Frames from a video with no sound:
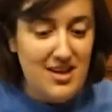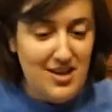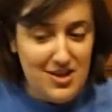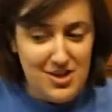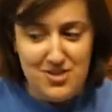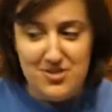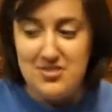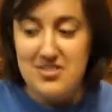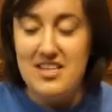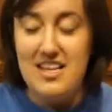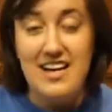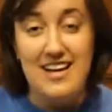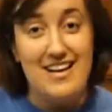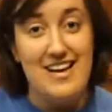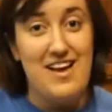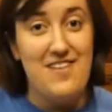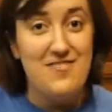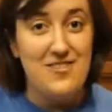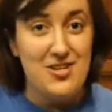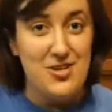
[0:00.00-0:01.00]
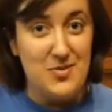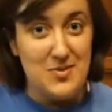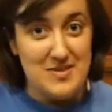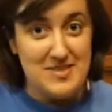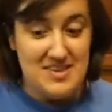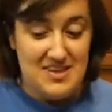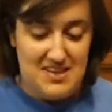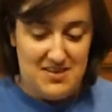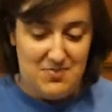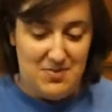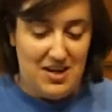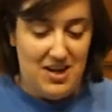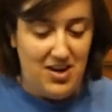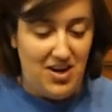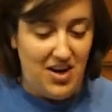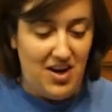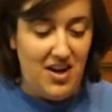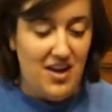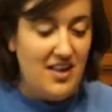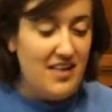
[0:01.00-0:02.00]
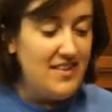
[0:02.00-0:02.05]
You'll see I have a new setup here.